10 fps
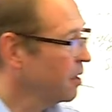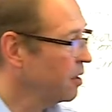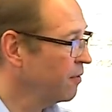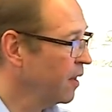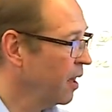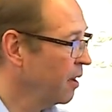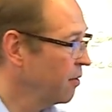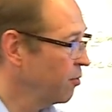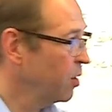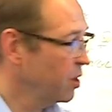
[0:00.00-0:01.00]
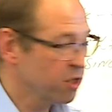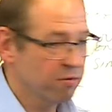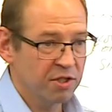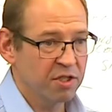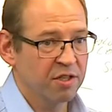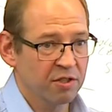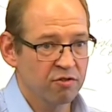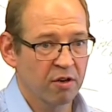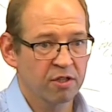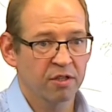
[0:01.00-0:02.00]
of their works to existing
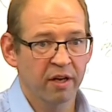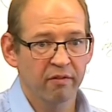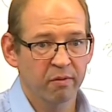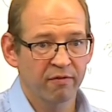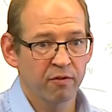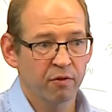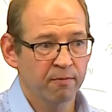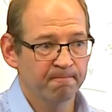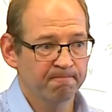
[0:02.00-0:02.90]
structure than ever before.